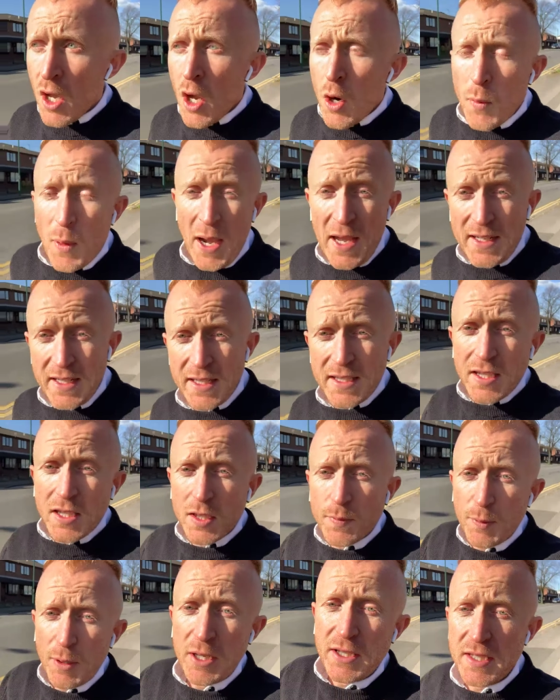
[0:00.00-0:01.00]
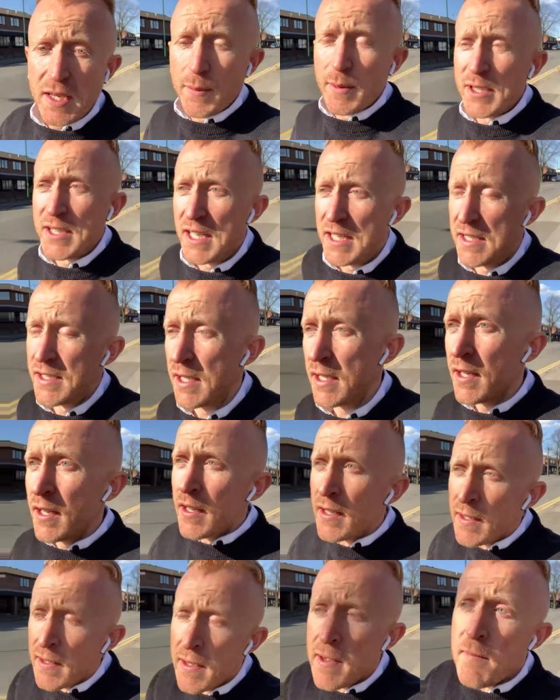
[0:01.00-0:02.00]
we're heading into the spring and summer season.
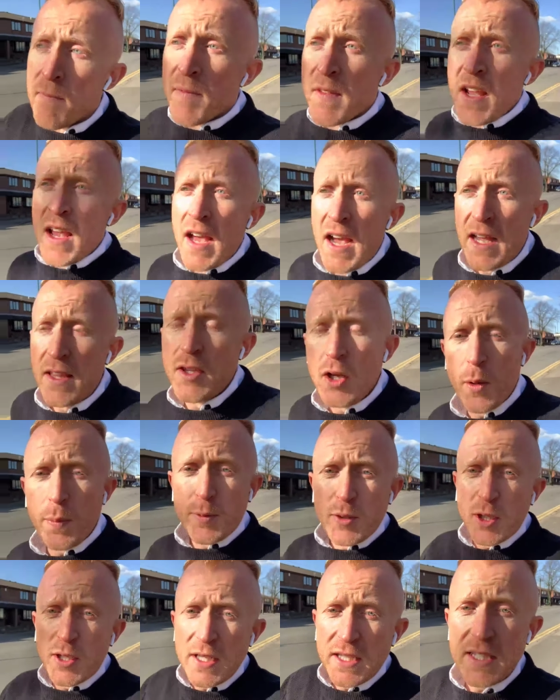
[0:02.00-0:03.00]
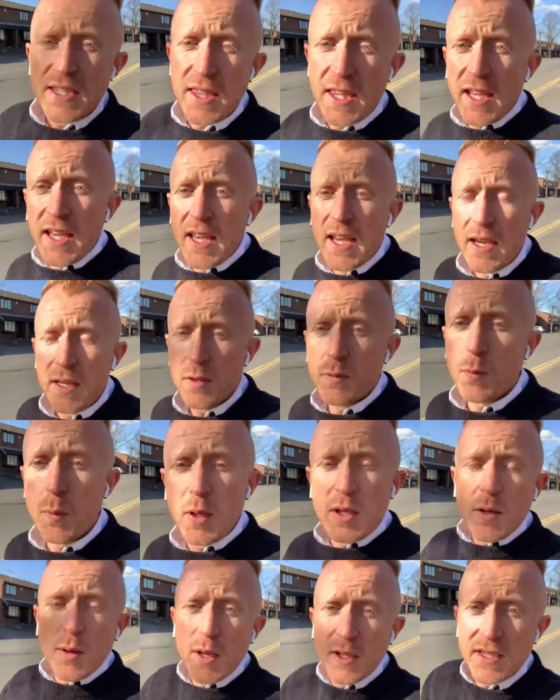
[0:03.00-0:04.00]
And the opportunity to think here is
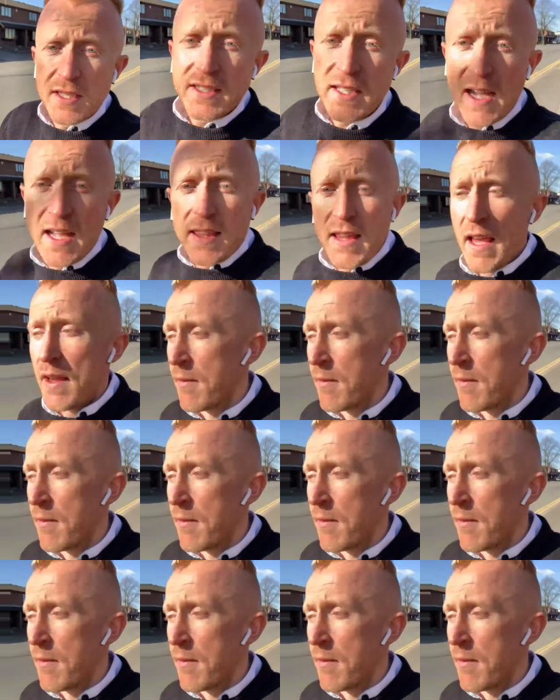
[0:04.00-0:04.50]
when you understand that